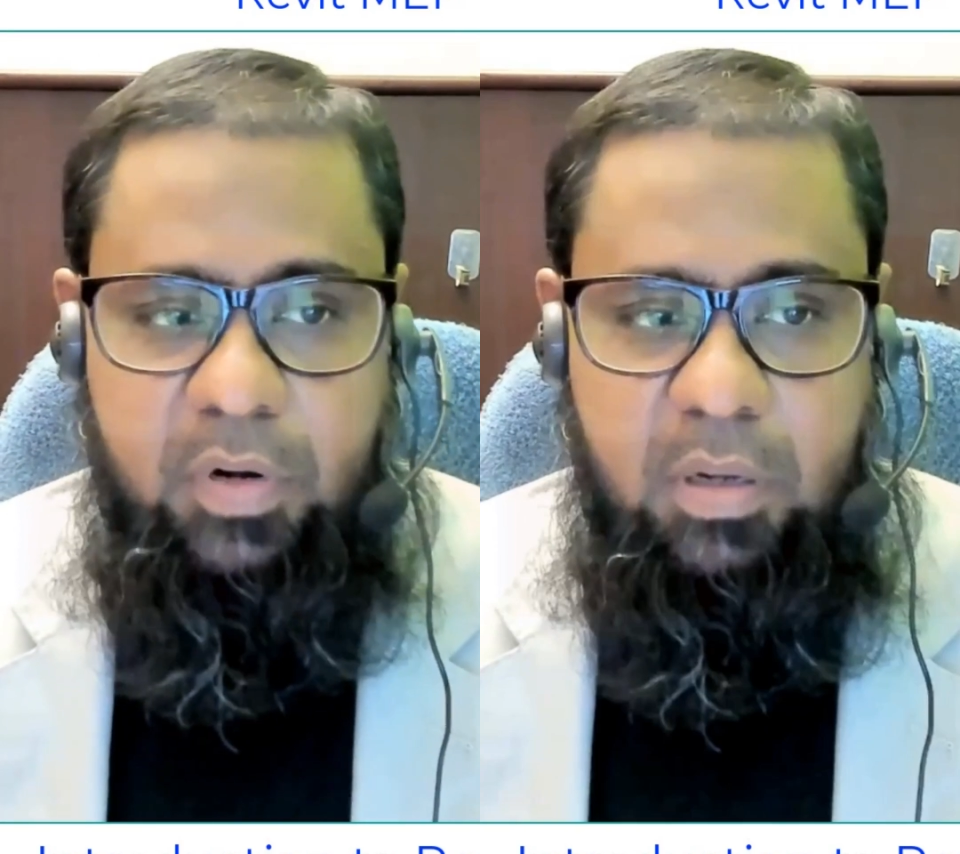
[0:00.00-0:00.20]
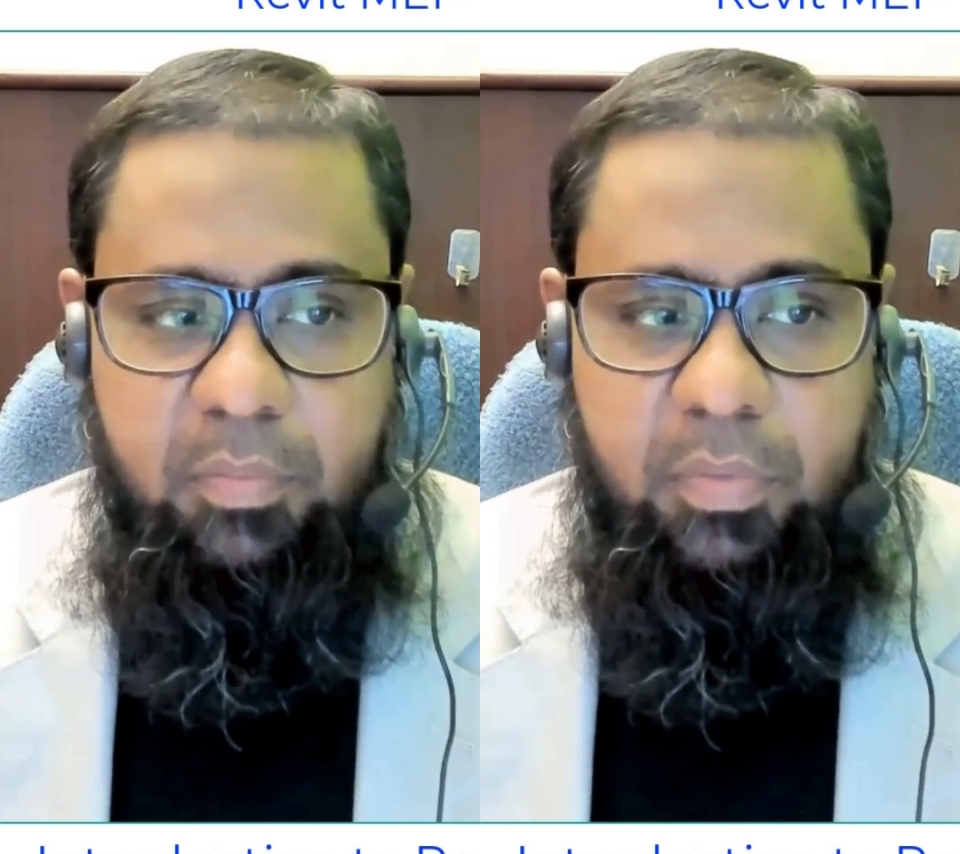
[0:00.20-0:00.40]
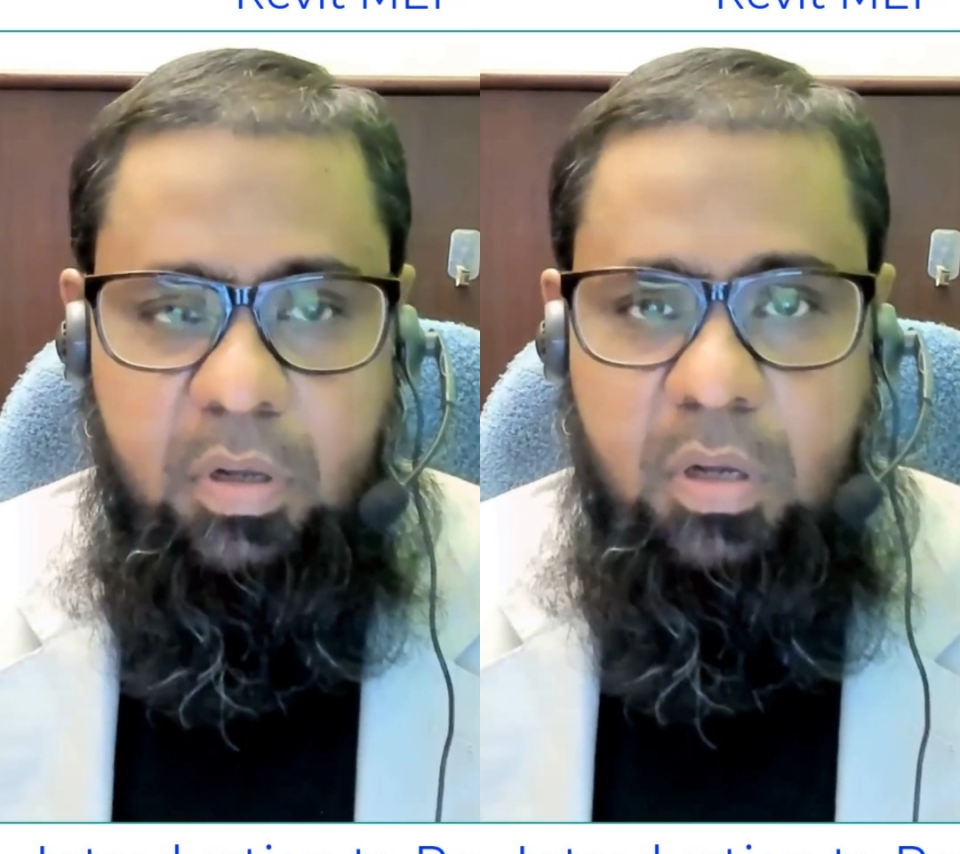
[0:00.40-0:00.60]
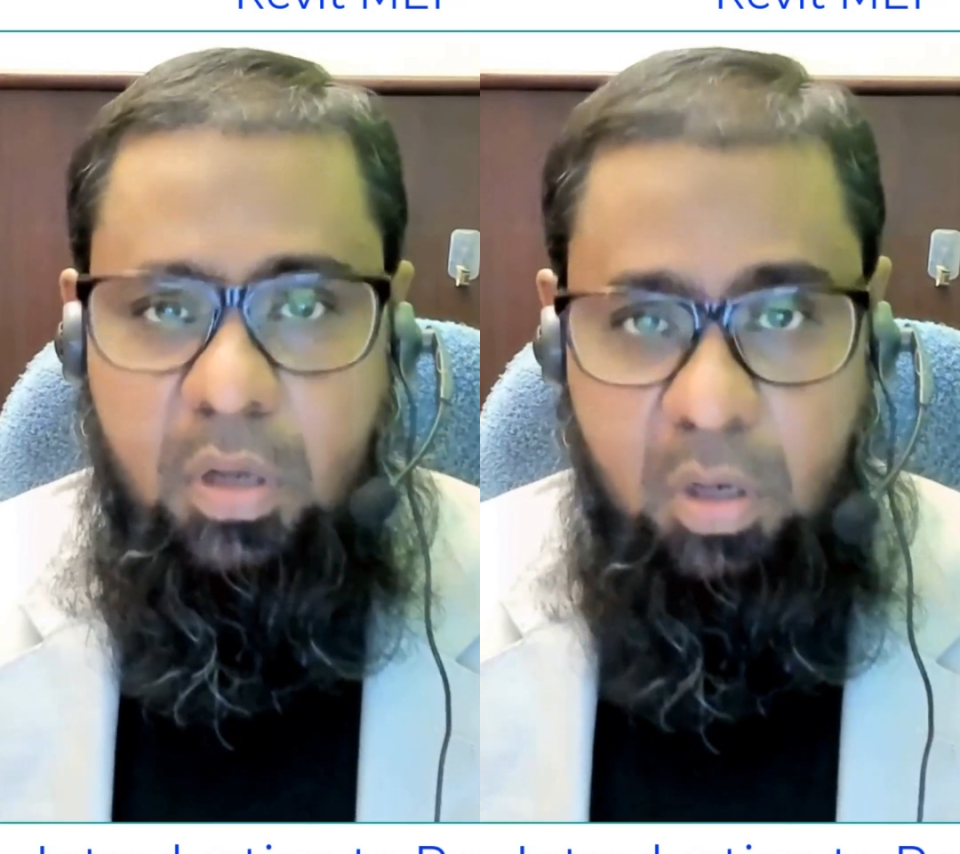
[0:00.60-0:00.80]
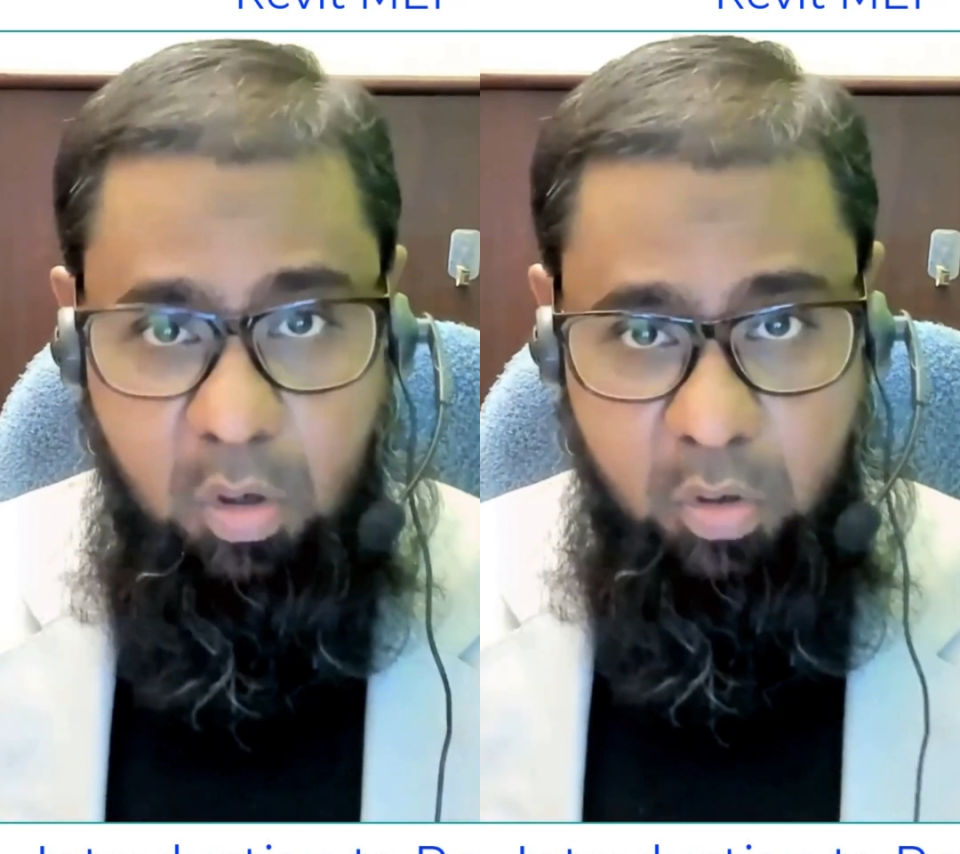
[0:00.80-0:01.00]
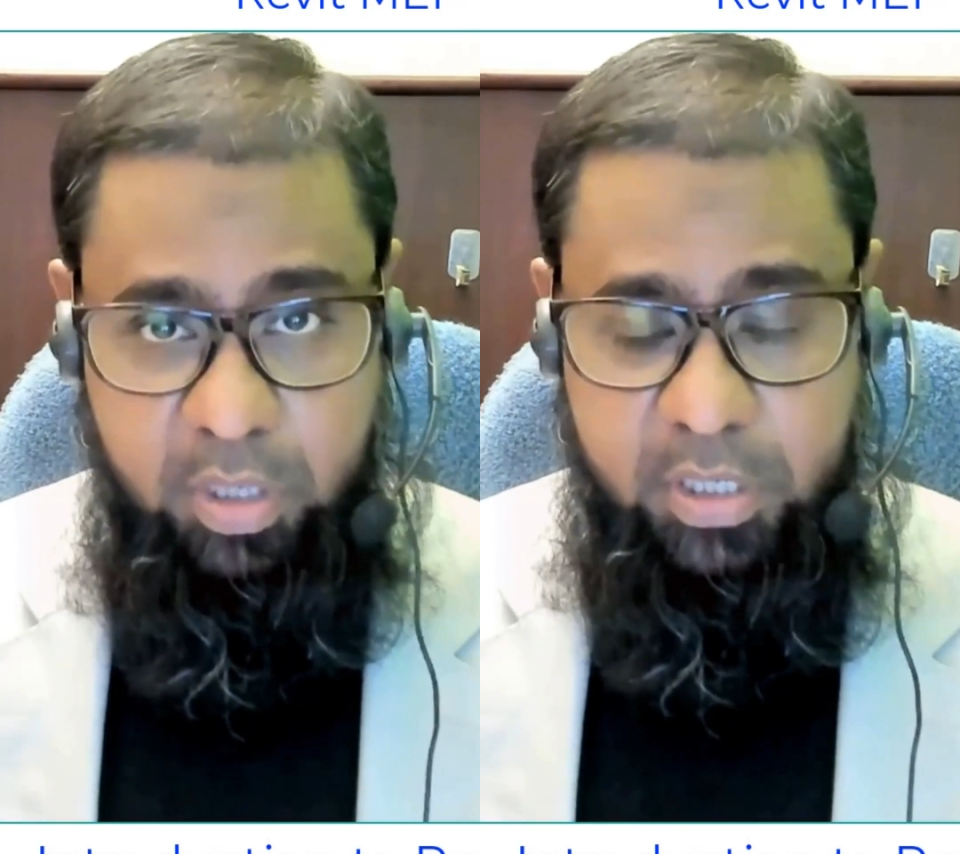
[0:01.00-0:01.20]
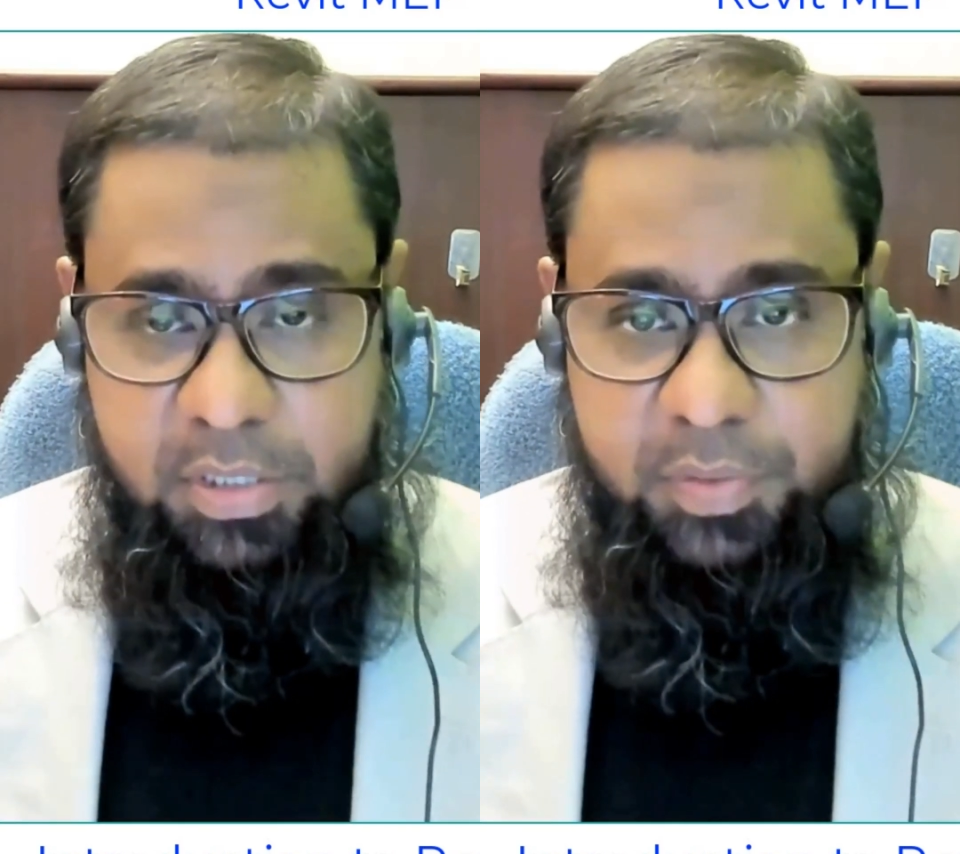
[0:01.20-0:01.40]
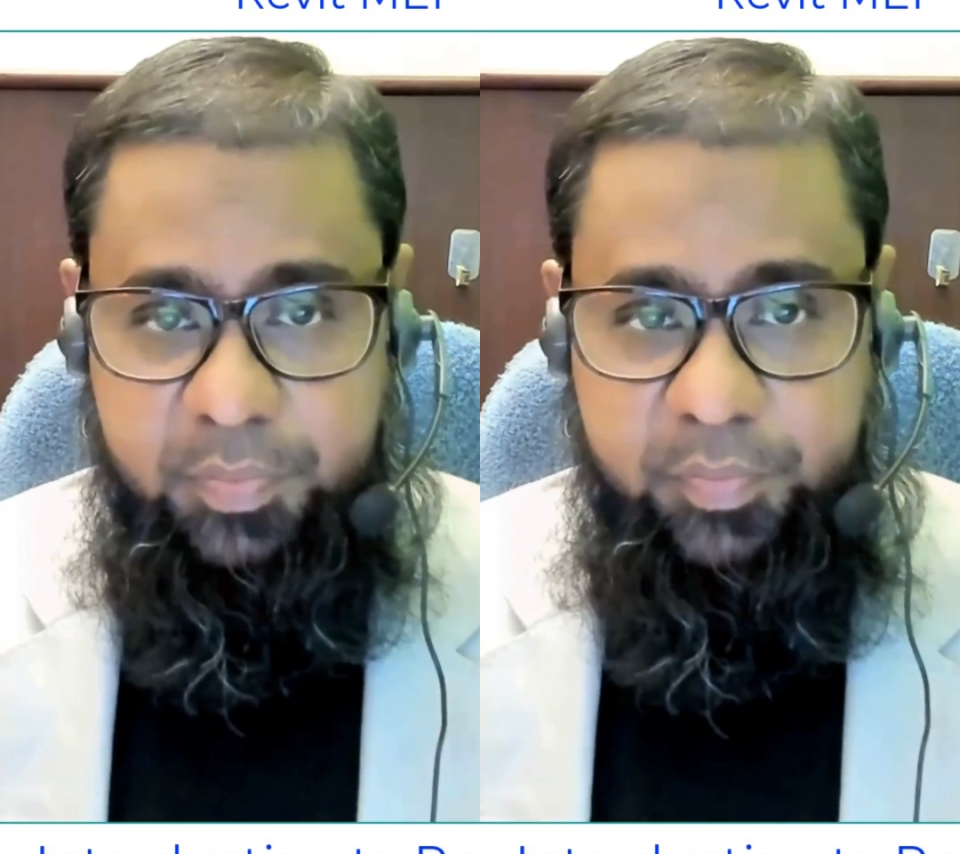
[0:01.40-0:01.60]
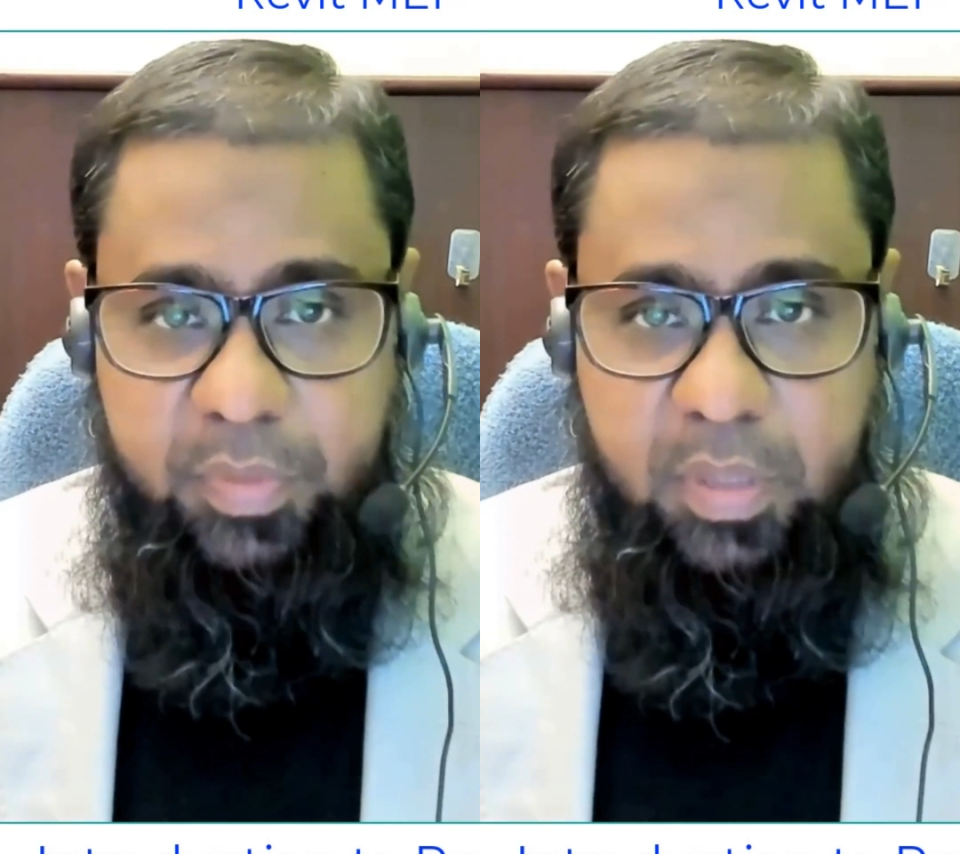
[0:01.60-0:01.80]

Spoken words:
from Autodesk,